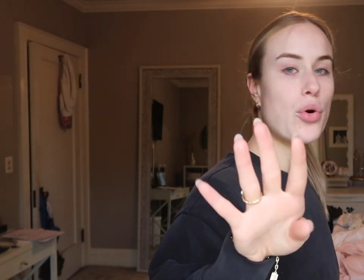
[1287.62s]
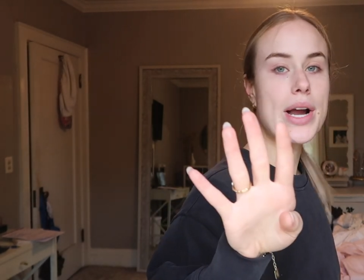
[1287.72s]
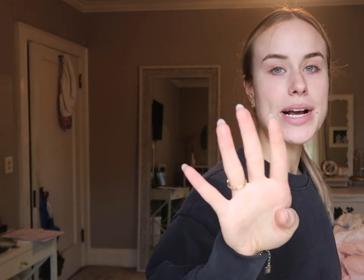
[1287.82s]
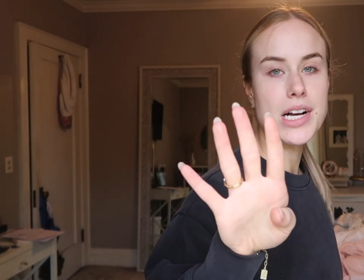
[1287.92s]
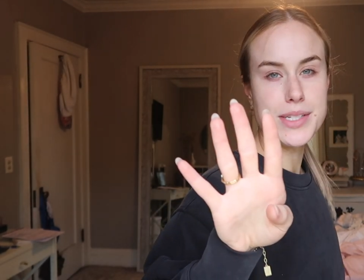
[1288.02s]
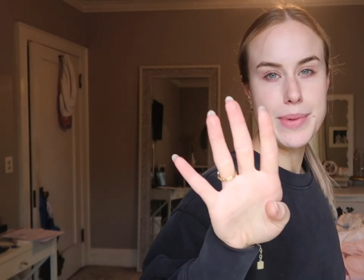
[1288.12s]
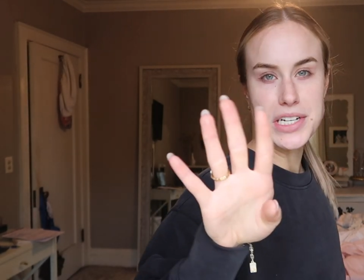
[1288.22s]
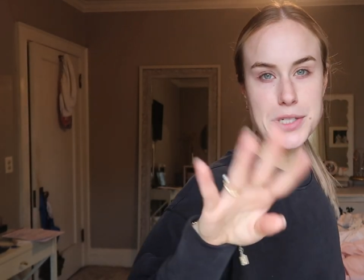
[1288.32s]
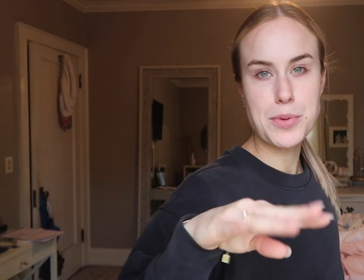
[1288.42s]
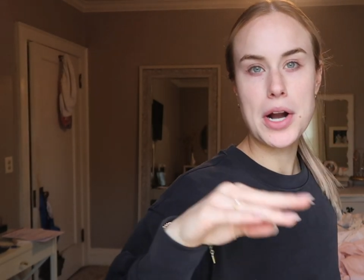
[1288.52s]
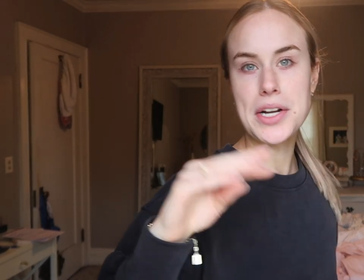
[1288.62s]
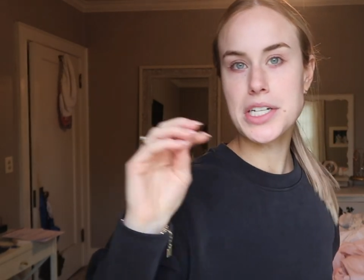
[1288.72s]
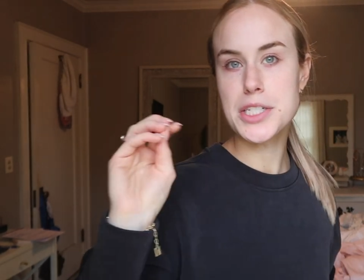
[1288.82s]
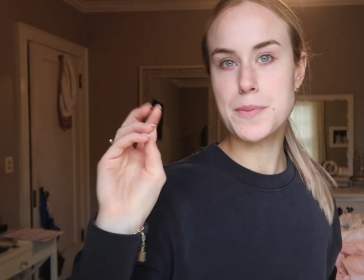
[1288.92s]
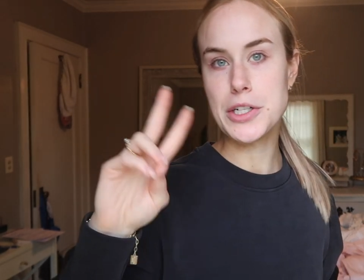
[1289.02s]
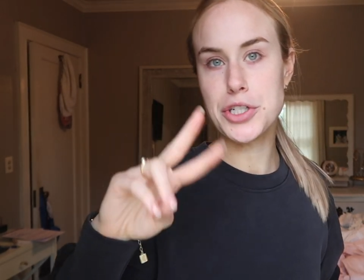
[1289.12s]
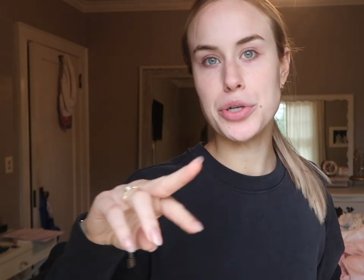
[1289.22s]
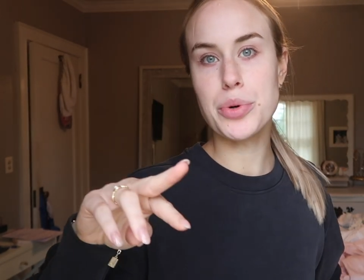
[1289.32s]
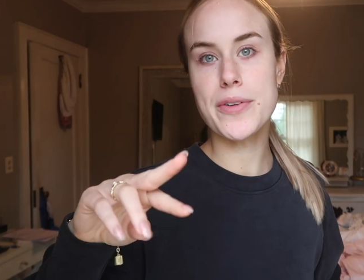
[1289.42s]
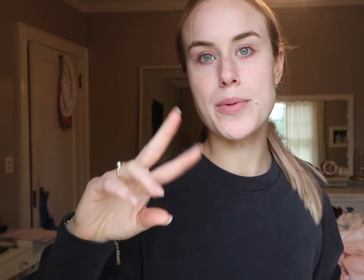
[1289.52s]
four It Cosmetics products, but
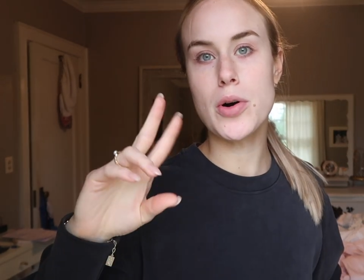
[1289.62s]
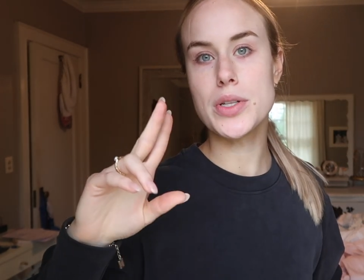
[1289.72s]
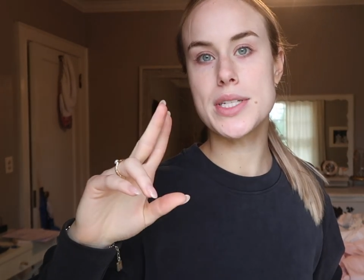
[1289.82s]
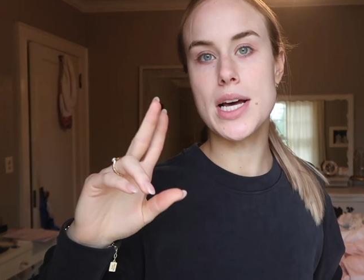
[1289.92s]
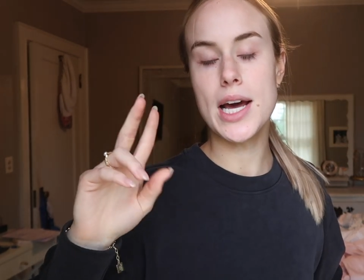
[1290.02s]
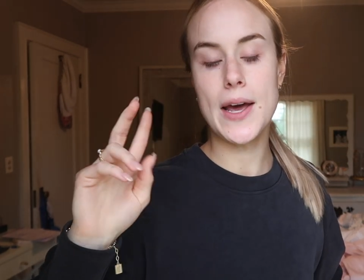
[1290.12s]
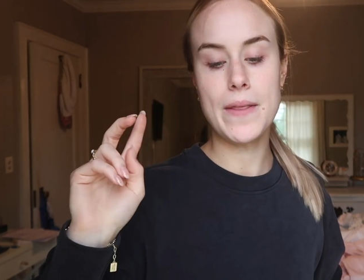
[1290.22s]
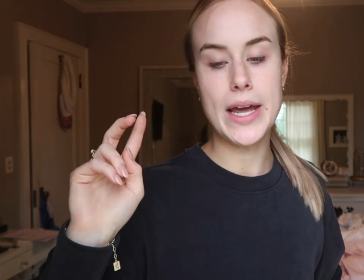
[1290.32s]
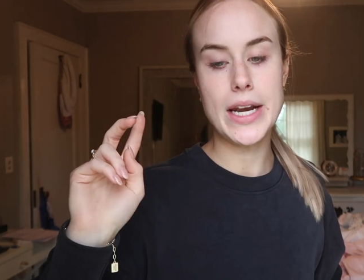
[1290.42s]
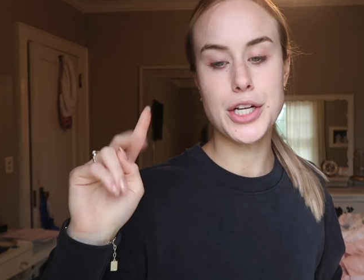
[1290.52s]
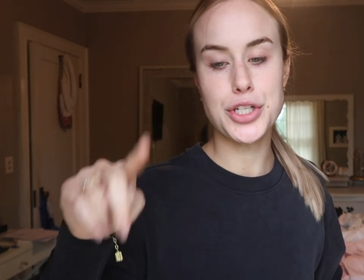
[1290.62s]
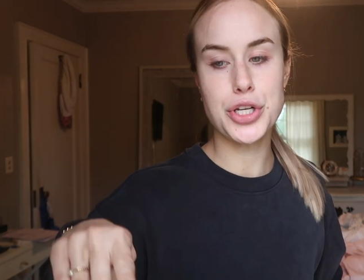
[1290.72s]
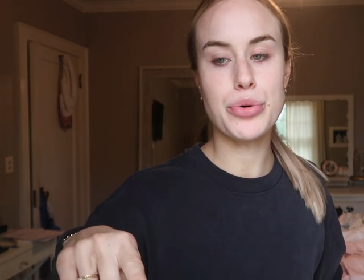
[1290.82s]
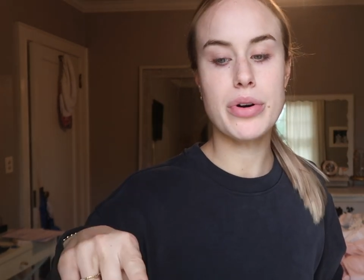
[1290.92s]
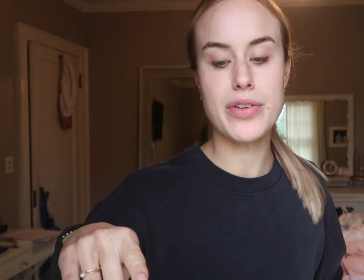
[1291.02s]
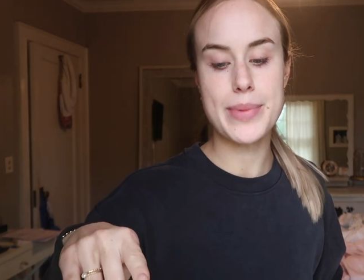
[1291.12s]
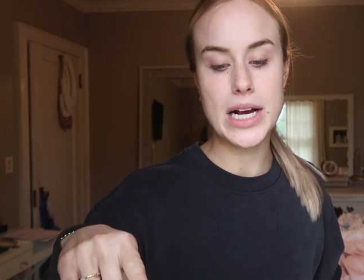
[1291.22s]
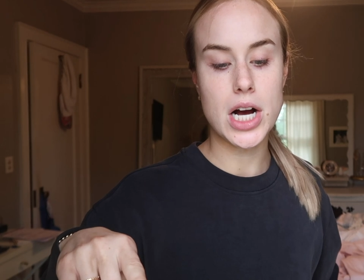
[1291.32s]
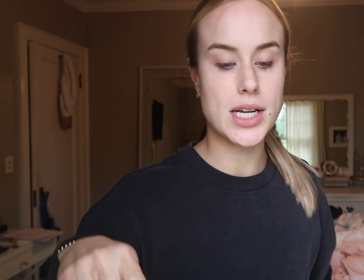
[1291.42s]
two were from Ulta and then two were from It